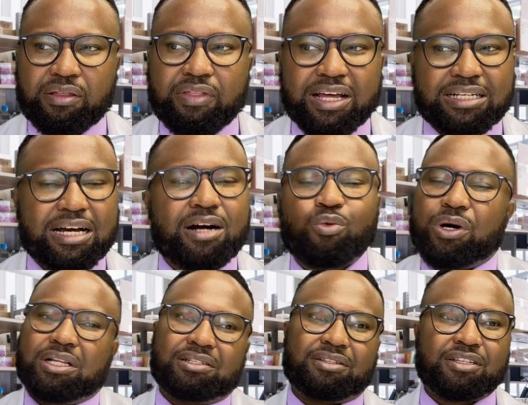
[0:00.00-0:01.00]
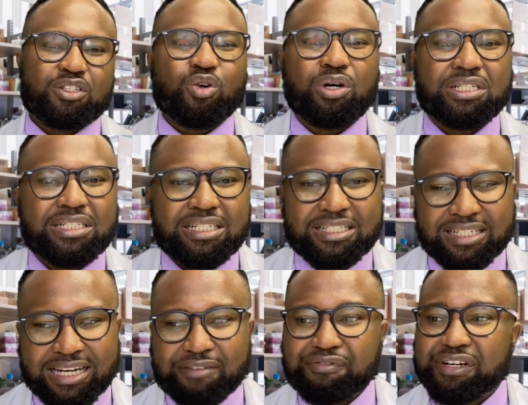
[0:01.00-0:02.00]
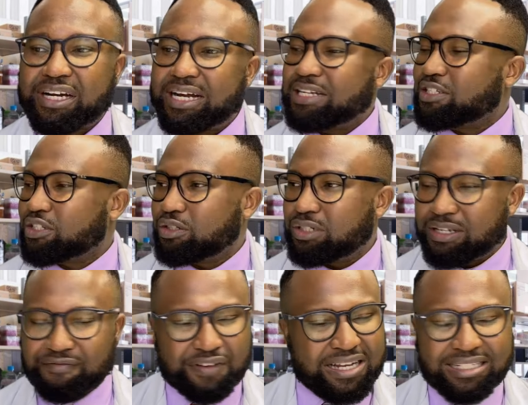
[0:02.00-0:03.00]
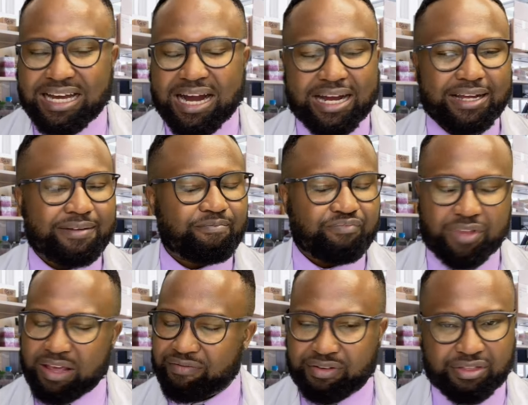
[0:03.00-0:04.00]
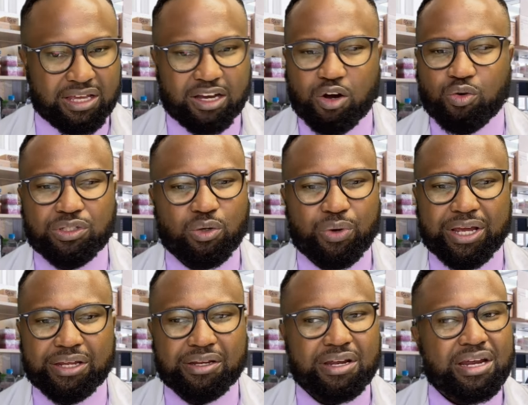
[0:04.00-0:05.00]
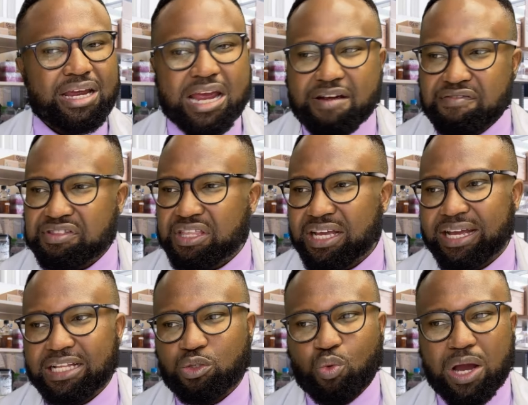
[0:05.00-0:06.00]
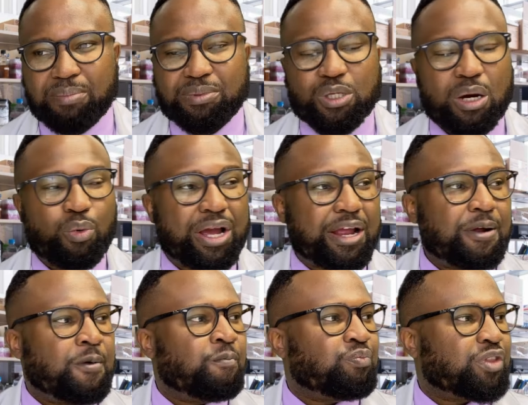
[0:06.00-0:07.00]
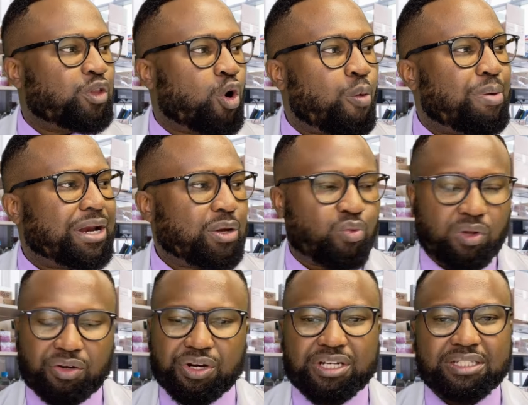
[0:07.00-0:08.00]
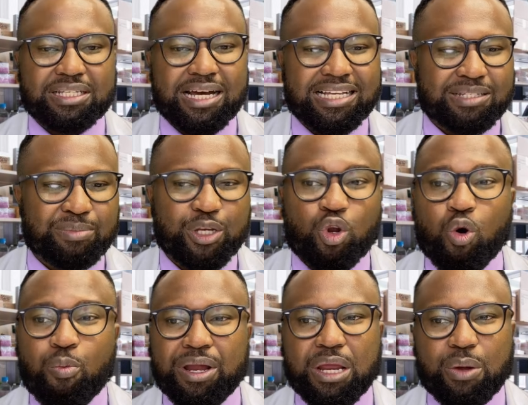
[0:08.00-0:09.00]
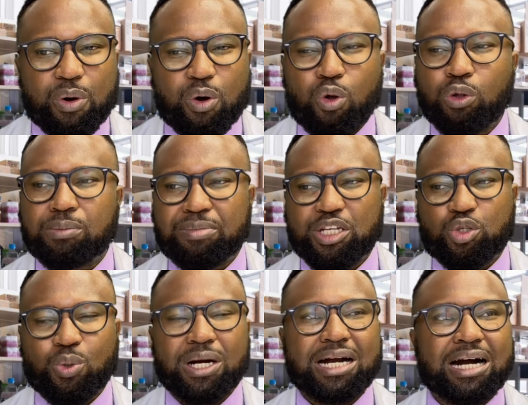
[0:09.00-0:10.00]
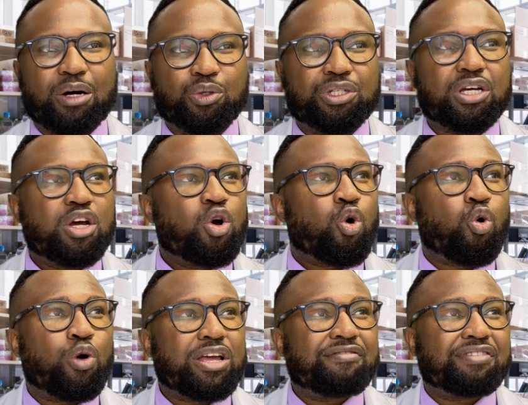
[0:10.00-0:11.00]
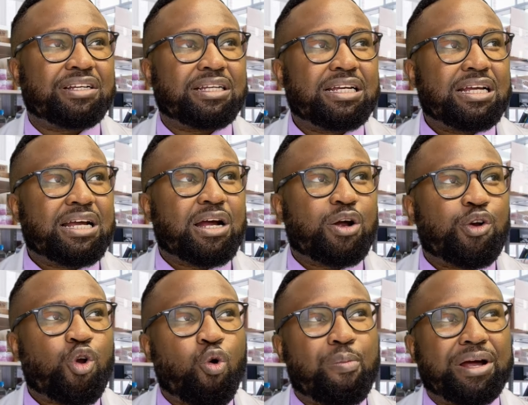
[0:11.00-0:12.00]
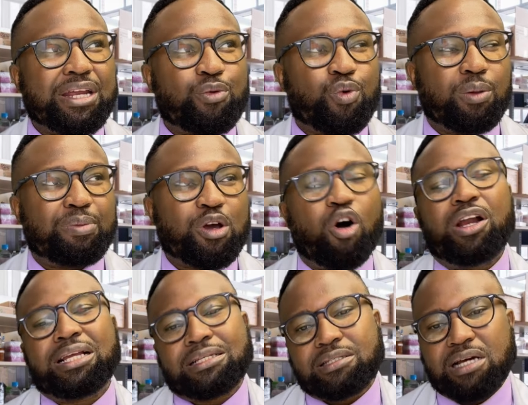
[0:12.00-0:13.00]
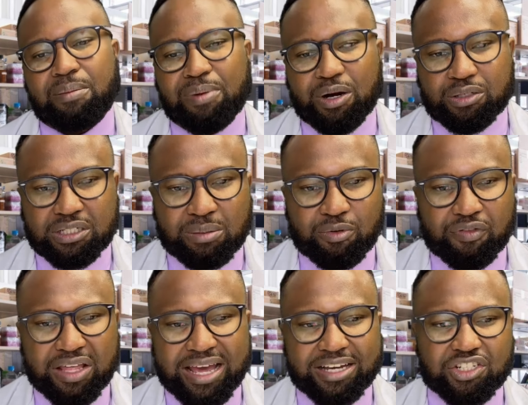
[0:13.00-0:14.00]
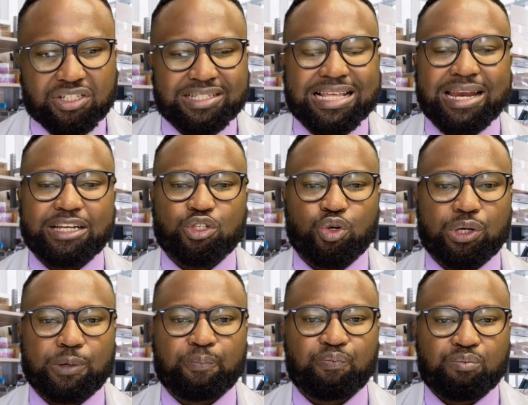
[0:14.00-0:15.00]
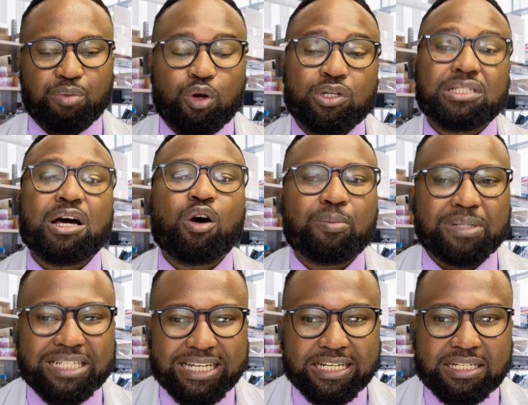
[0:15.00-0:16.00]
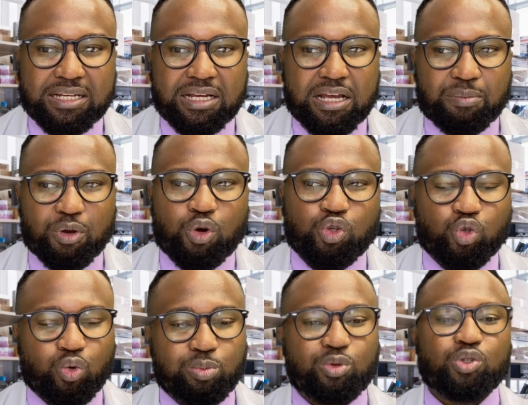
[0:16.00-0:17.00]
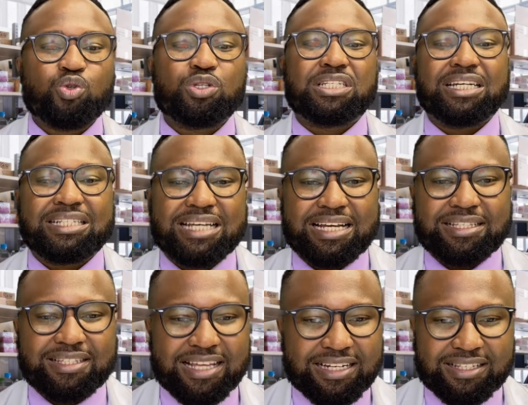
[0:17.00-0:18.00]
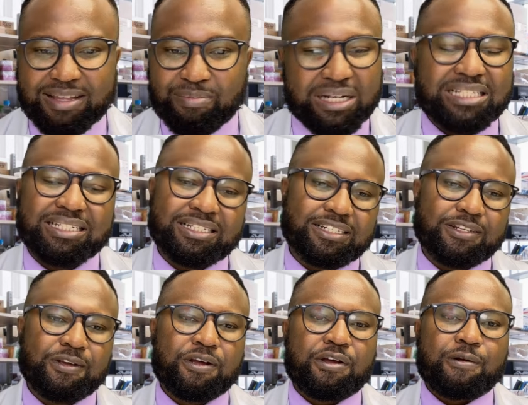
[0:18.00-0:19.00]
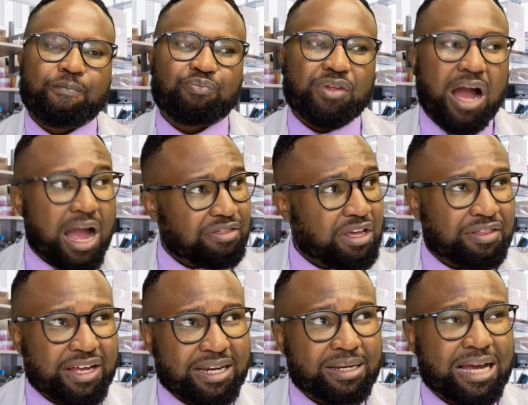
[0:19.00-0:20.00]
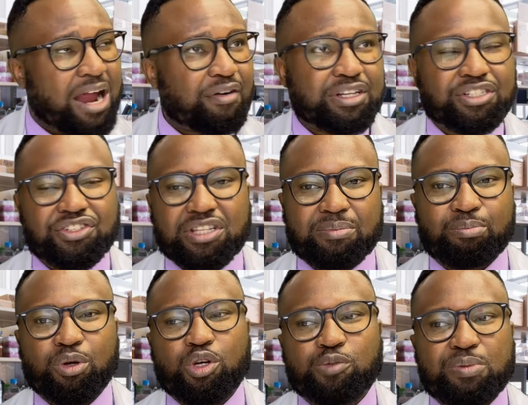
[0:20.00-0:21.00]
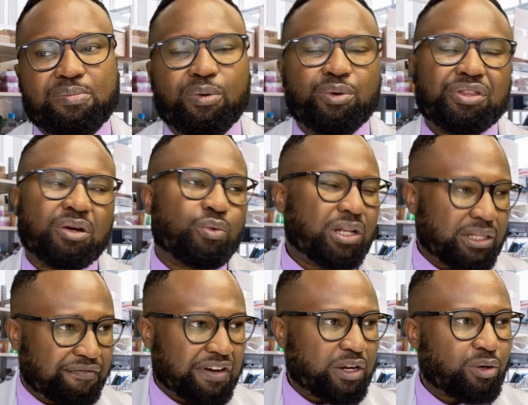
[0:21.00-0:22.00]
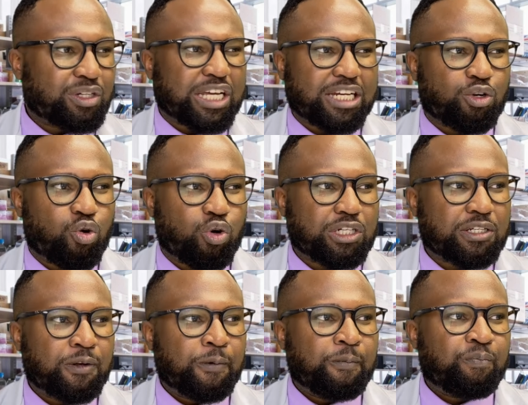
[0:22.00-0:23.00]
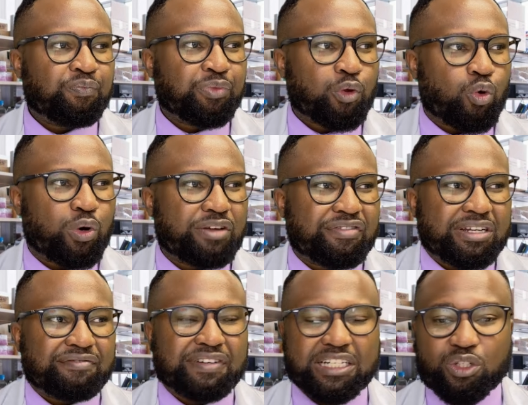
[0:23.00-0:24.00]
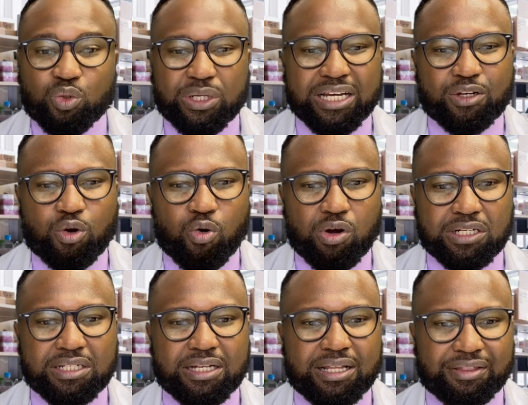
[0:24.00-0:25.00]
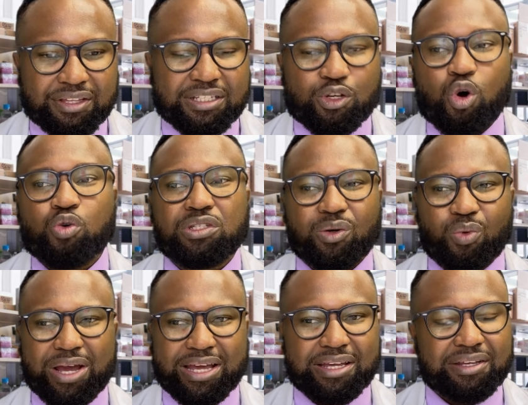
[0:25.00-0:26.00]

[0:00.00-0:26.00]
that, well, in this continent in Africa, as if I die, everything goes away, everything gets wiped away, nobody will criticize me, nobody will hold me to account, or even nobody will be honest about some of the actions that I took because now I'm dead, because Ubuntu dictates that they mustn't. I think that encourages them, because people will think, well, if I don't get caught, or even if I do get caught, this goes away.